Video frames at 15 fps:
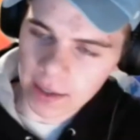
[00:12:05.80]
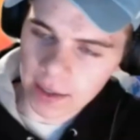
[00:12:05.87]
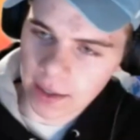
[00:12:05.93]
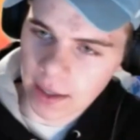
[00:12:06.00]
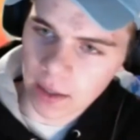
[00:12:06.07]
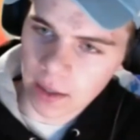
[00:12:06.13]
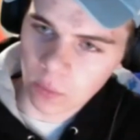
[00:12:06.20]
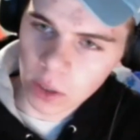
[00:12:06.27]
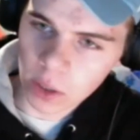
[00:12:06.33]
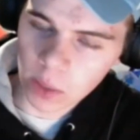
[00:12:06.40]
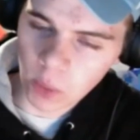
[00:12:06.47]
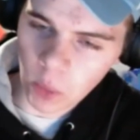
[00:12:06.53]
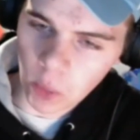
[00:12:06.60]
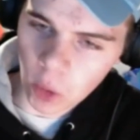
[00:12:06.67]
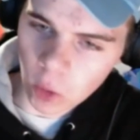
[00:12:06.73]
and one of the
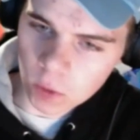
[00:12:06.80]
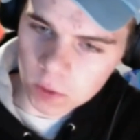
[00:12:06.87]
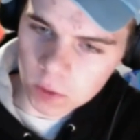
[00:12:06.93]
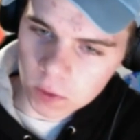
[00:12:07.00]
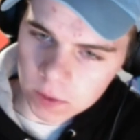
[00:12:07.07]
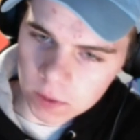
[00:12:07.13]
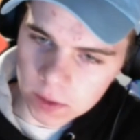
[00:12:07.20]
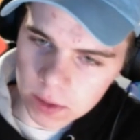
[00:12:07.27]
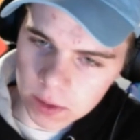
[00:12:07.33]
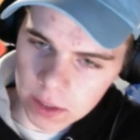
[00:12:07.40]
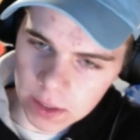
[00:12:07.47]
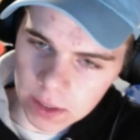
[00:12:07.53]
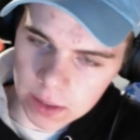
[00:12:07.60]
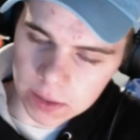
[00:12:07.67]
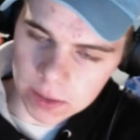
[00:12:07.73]
proposals
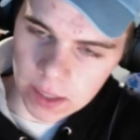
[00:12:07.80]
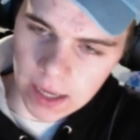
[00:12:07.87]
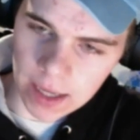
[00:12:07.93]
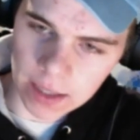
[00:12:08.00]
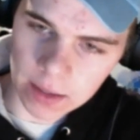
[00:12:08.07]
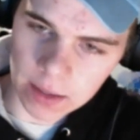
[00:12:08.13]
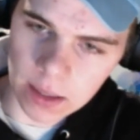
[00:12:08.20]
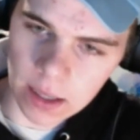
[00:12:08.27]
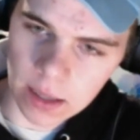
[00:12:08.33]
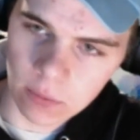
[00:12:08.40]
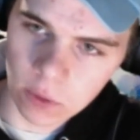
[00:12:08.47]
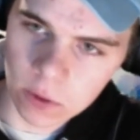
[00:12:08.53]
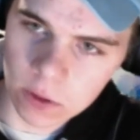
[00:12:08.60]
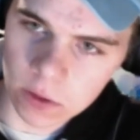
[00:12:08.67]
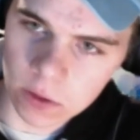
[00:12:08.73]
is that they
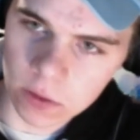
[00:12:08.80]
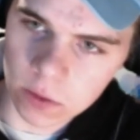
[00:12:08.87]
would